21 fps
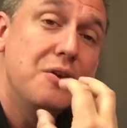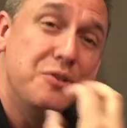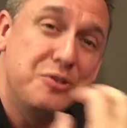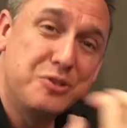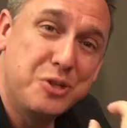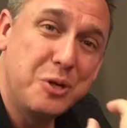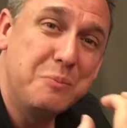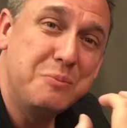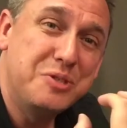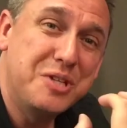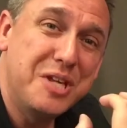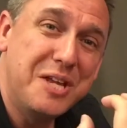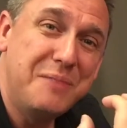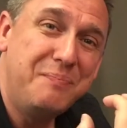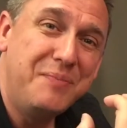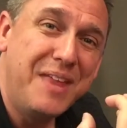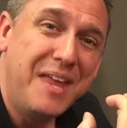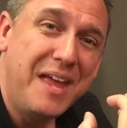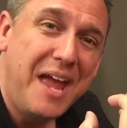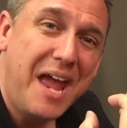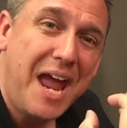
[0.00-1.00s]
zooms
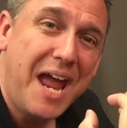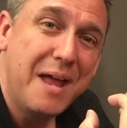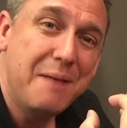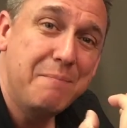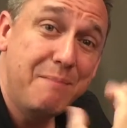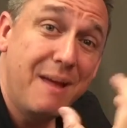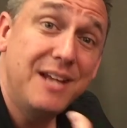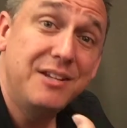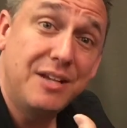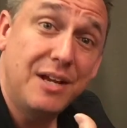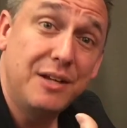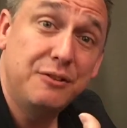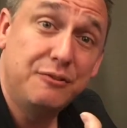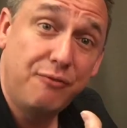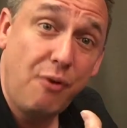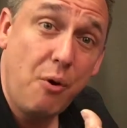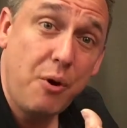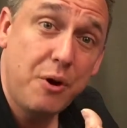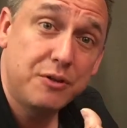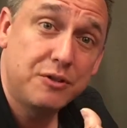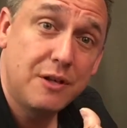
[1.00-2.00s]
in and maintains
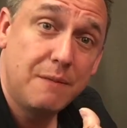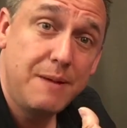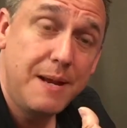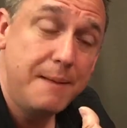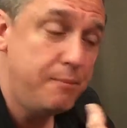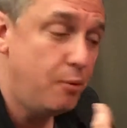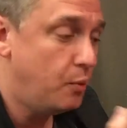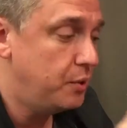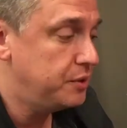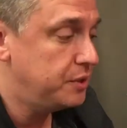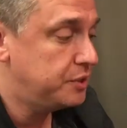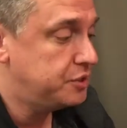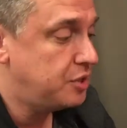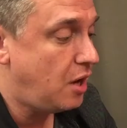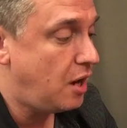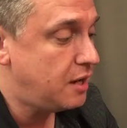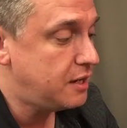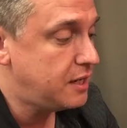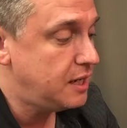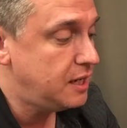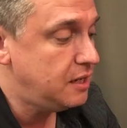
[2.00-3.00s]
focus on people when they're
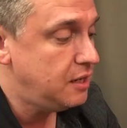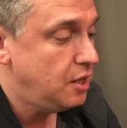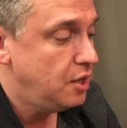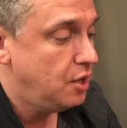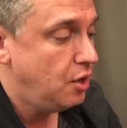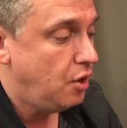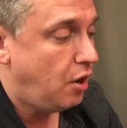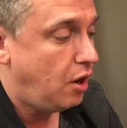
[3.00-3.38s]
talking.